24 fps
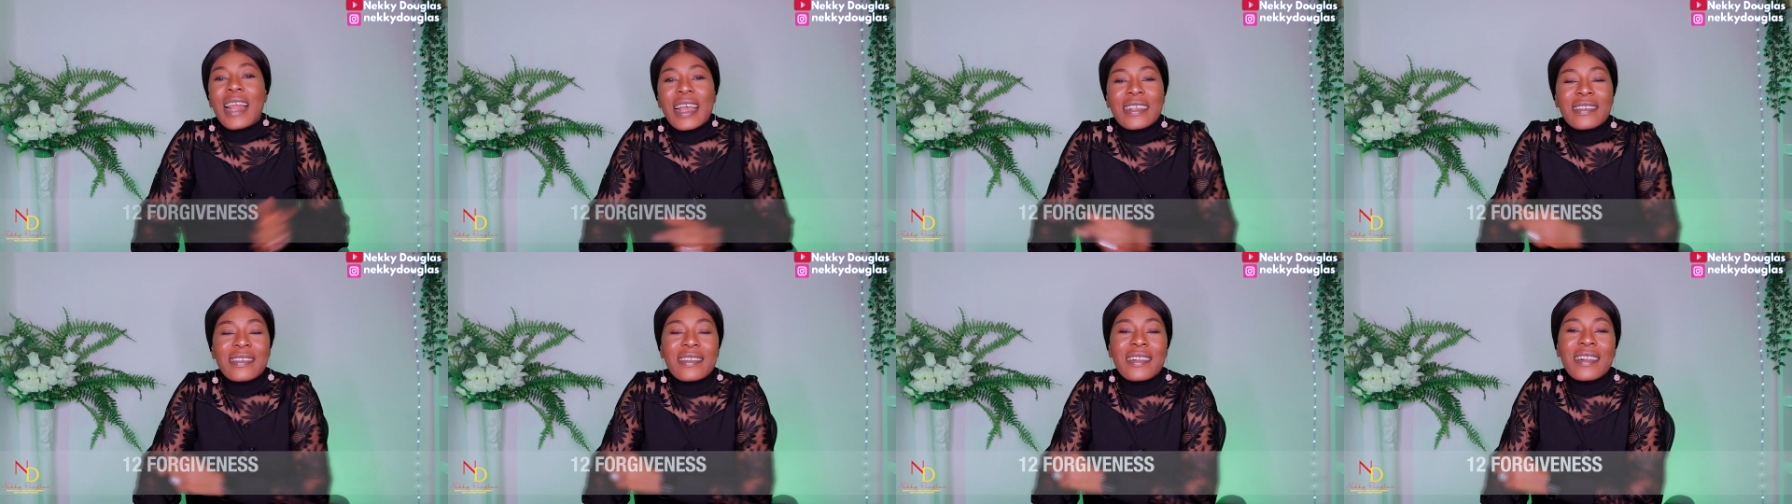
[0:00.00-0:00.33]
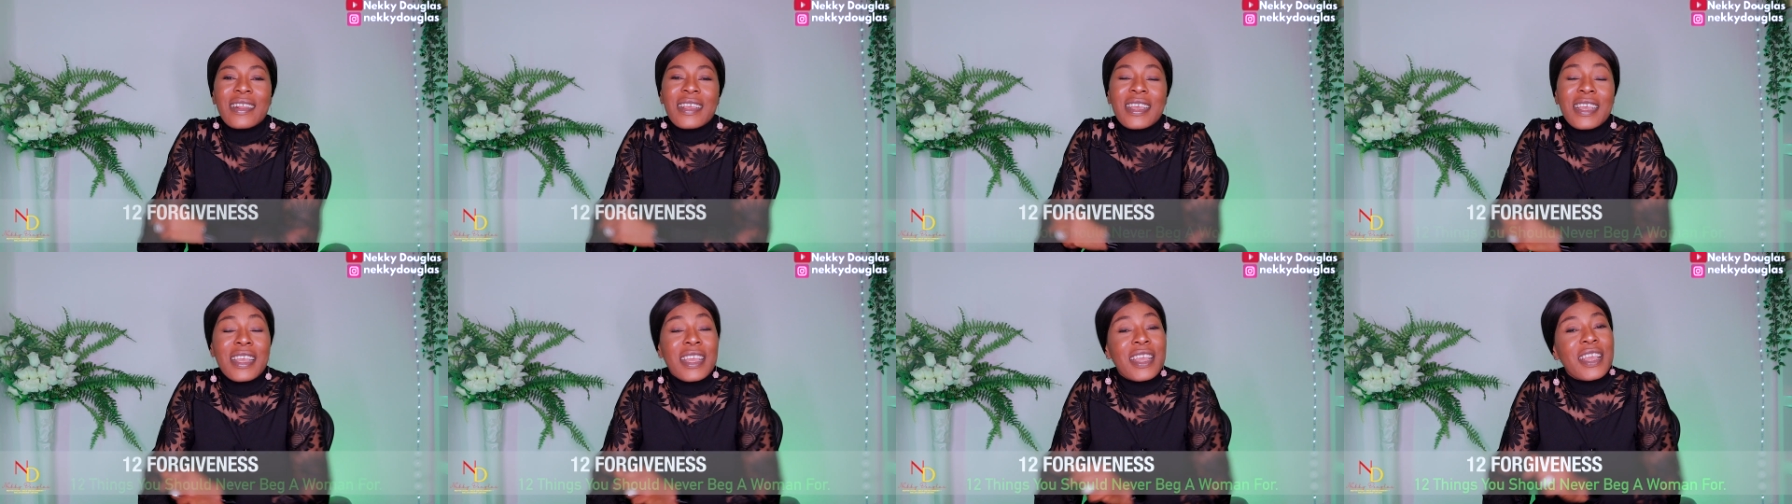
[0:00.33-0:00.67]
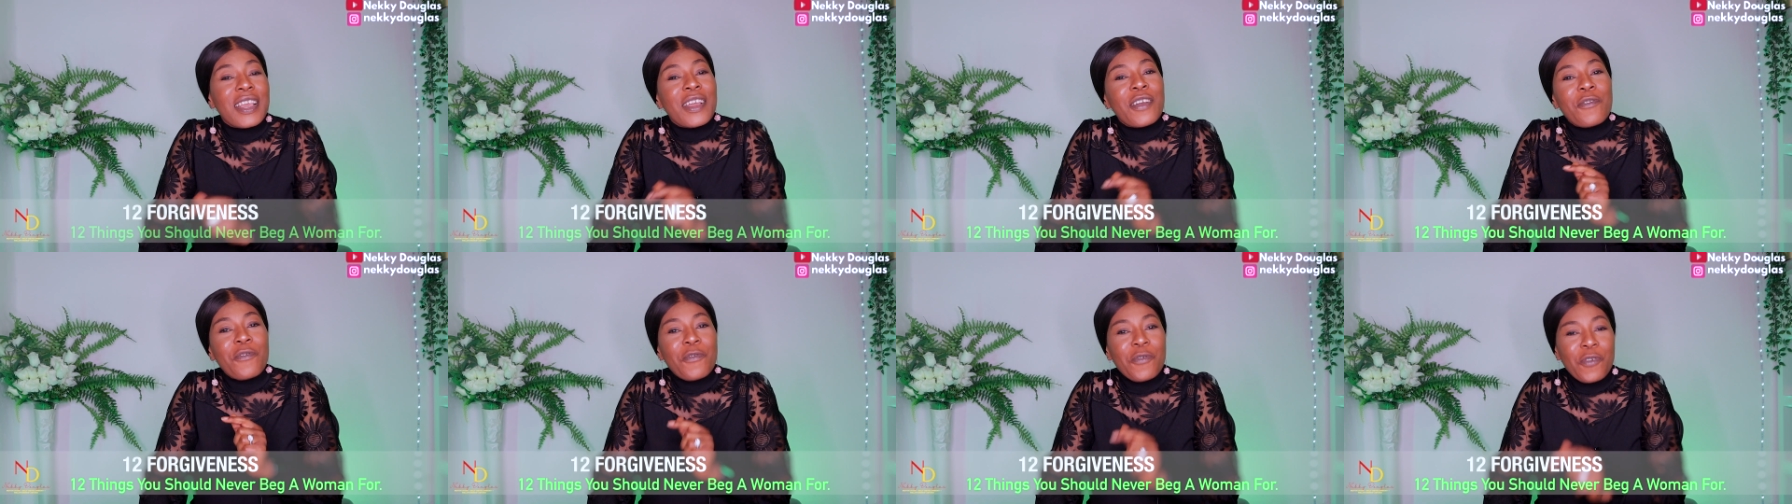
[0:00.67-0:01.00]
lastly,
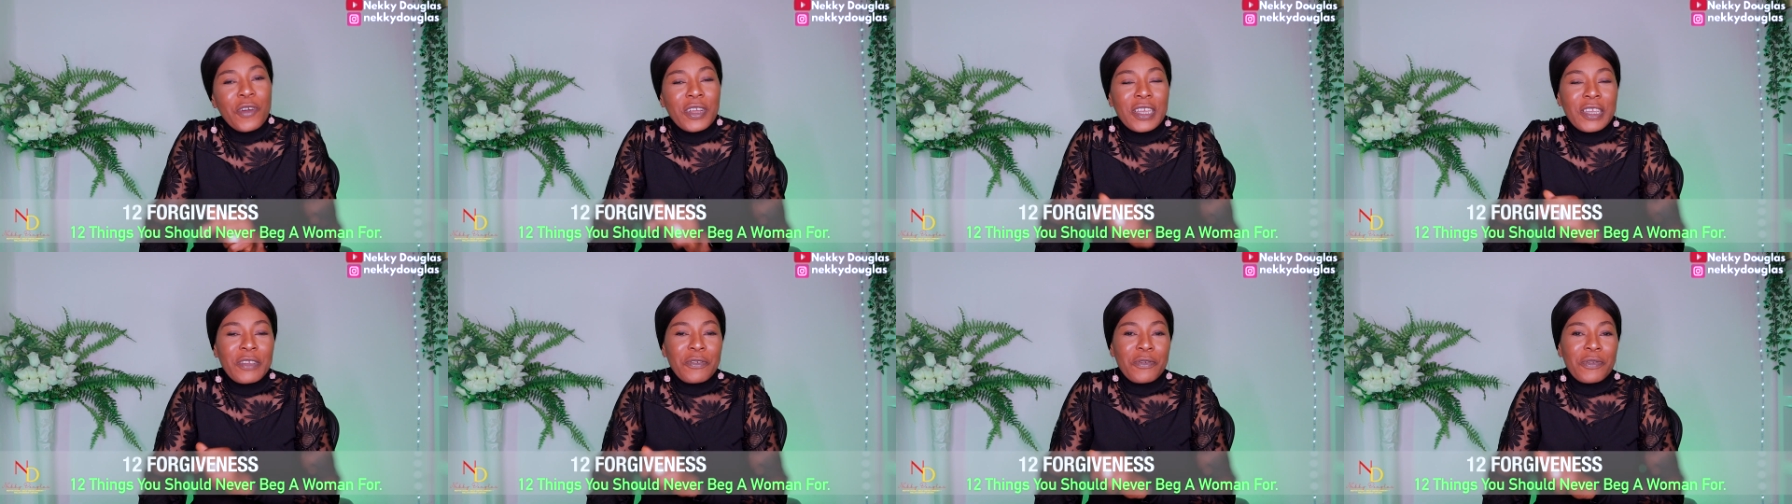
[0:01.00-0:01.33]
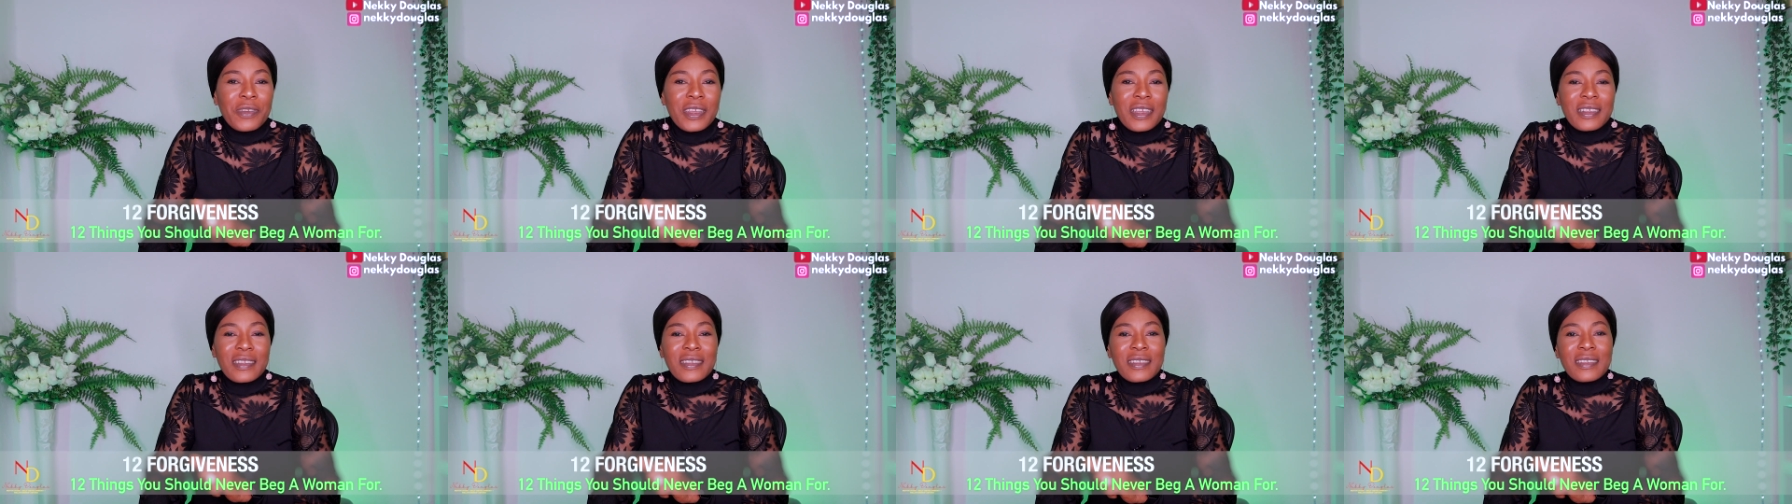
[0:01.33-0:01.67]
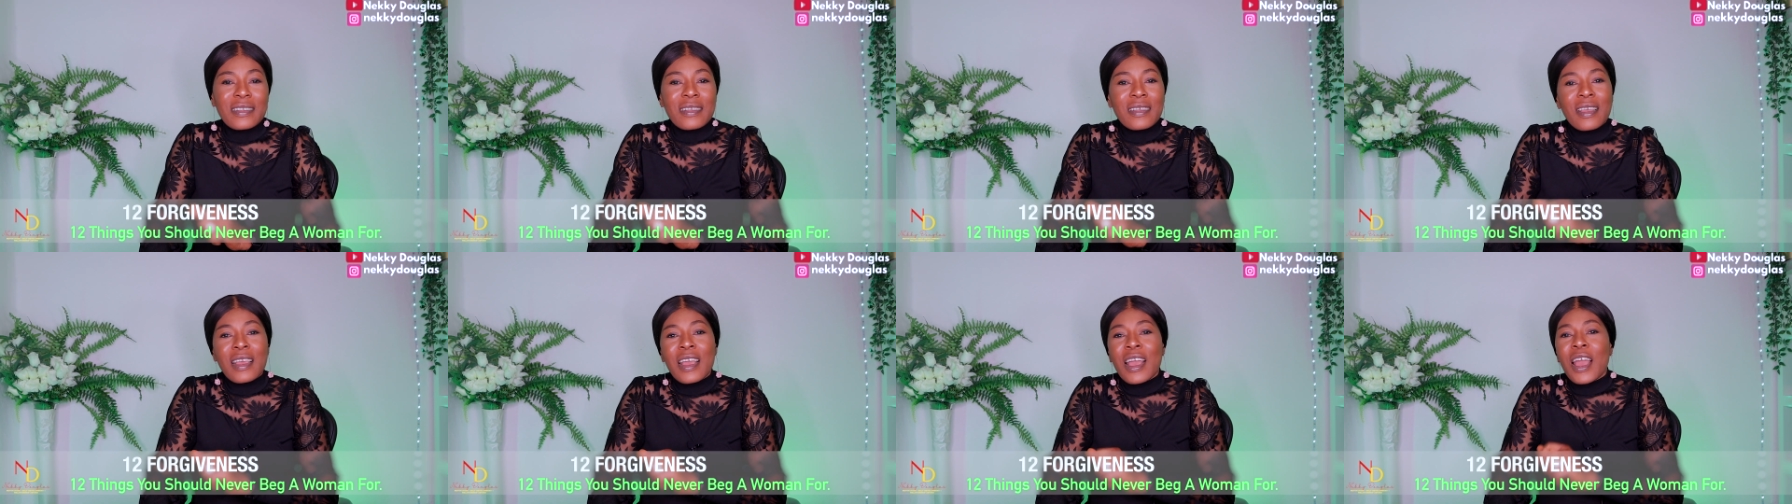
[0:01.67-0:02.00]
forgiveness.